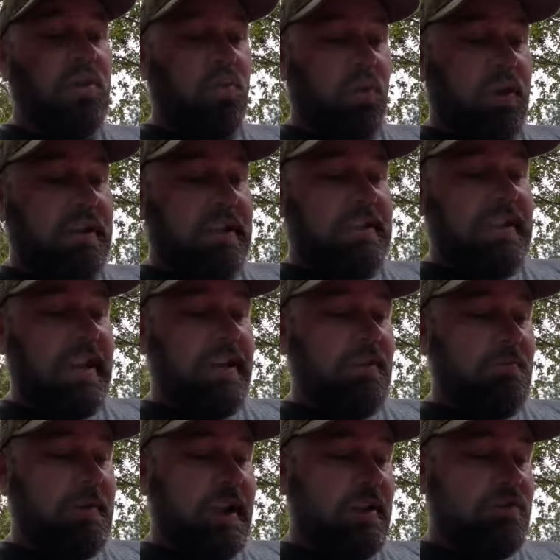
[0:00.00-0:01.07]
We're going to take
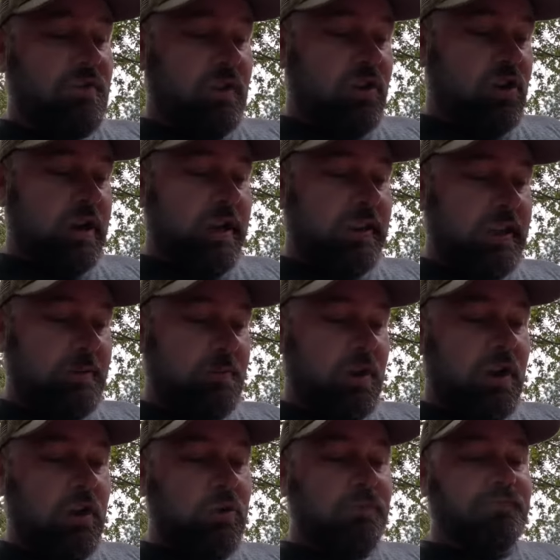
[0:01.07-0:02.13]
them down to the creek, let them
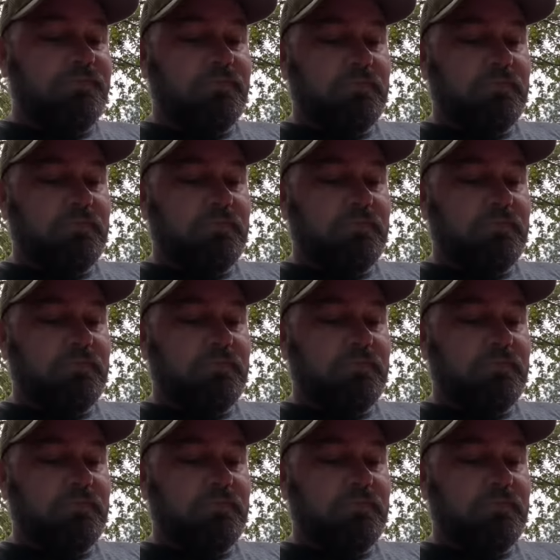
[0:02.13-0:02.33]
go.